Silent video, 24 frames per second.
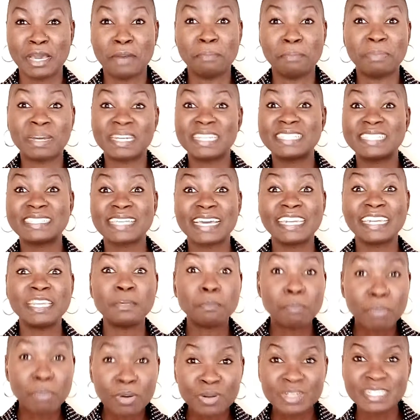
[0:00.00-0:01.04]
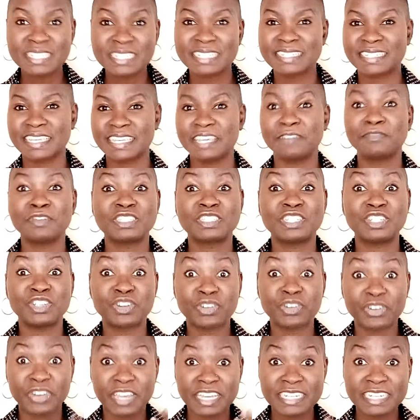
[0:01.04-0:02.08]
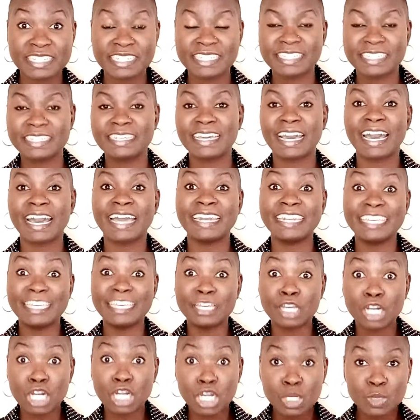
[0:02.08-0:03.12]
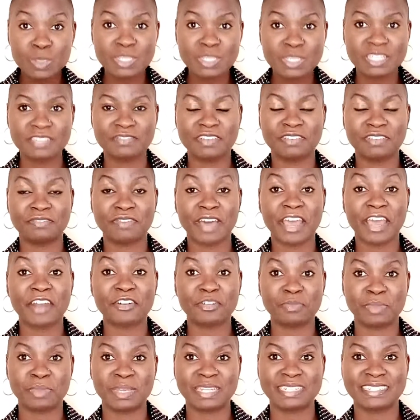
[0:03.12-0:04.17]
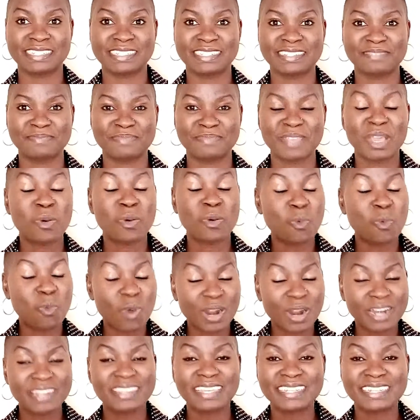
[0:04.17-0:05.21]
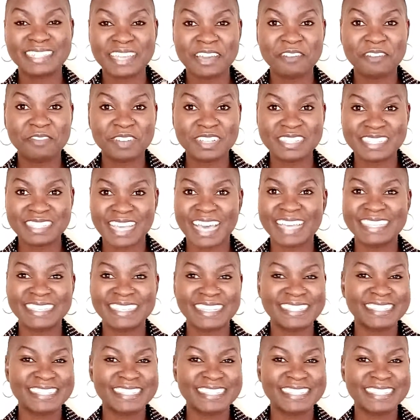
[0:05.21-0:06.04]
but it's an important effort in creating an inclusive environment, one that emphasizes